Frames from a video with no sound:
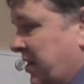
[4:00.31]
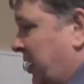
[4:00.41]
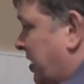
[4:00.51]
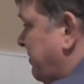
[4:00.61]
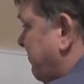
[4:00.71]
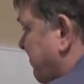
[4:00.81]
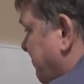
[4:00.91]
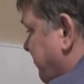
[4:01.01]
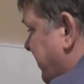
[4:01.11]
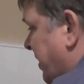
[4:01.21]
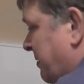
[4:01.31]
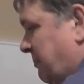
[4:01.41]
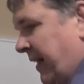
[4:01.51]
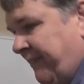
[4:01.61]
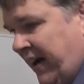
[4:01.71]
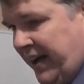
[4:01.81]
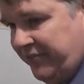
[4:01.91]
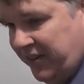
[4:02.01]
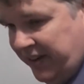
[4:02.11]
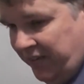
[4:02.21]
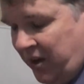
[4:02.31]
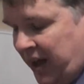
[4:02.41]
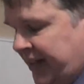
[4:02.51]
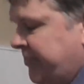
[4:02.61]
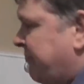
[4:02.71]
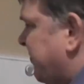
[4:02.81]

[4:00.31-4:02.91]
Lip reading: long by 5 feet wide.